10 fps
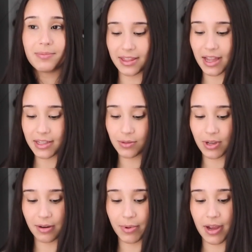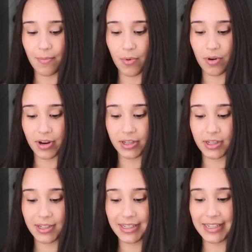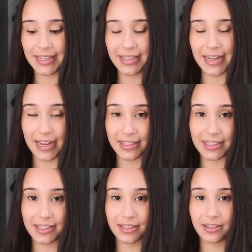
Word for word: I thought this was going to be a more dense